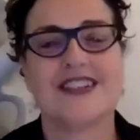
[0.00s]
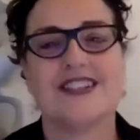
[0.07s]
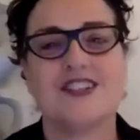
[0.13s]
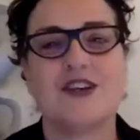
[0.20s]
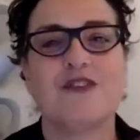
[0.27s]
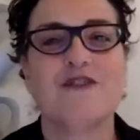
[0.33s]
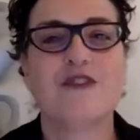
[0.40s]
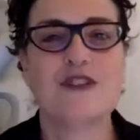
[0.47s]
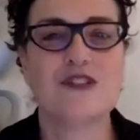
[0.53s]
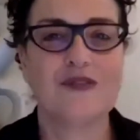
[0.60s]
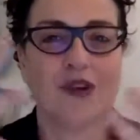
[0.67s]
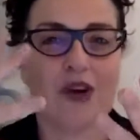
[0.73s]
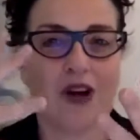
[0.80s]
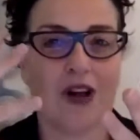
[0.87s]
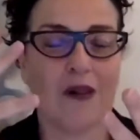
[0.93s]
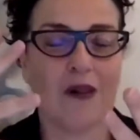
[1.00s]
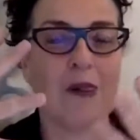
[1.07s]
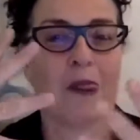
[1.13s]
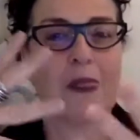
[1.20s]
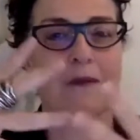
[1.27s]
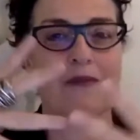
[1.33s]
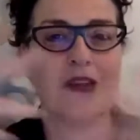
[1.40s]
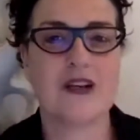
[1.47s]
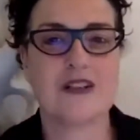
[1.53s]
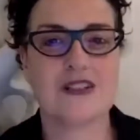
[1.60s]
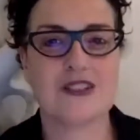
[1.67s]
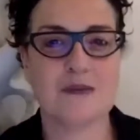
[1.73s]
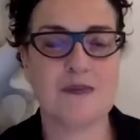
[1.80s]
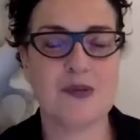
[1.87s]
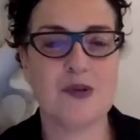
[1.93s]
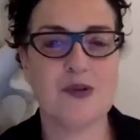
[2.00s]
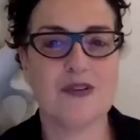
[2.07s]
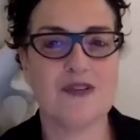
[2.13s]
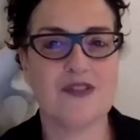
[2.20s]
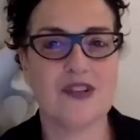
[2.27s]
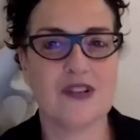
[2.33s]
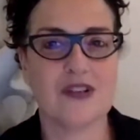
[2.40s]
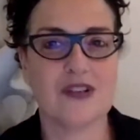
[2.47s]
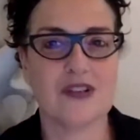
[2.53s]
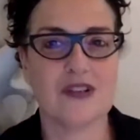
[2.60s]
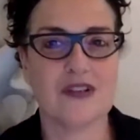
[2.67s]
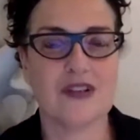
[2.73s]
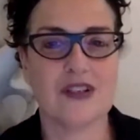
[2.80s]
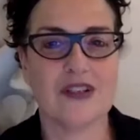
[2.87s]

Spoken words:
So first of all, there's a beautiful